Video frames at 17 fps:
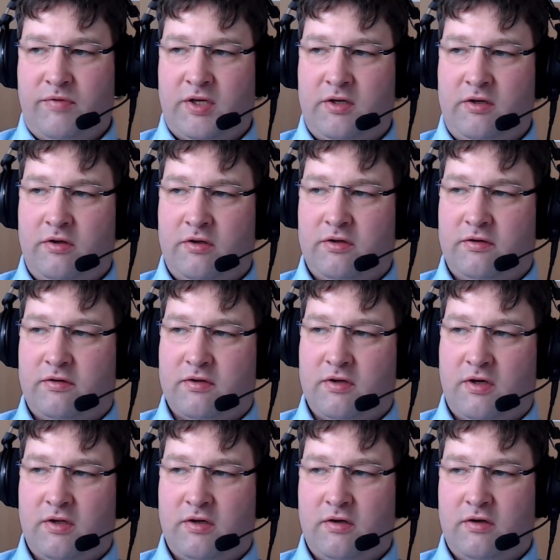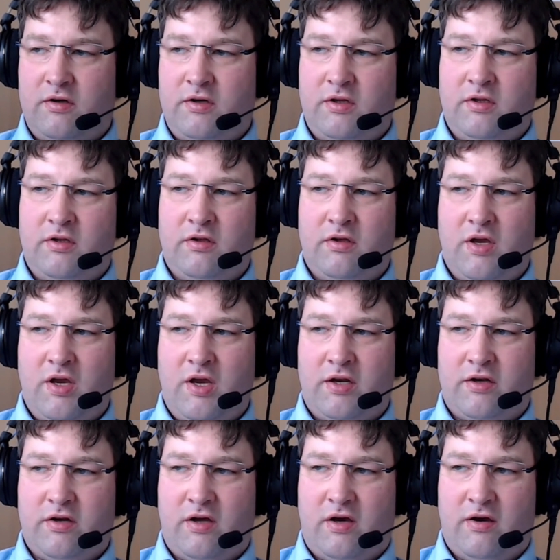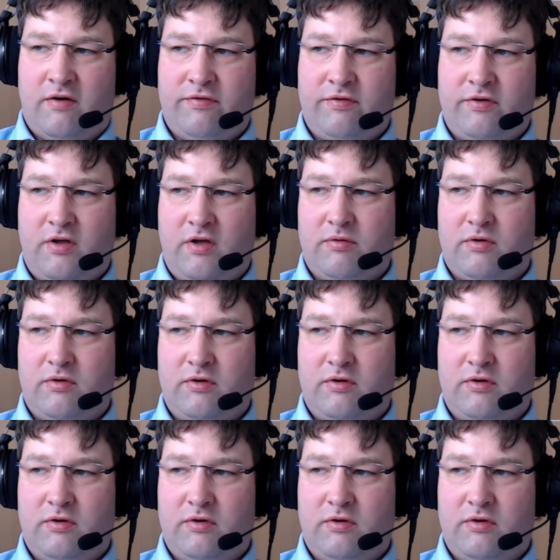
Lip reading: VEDLIoT is currently at halftime,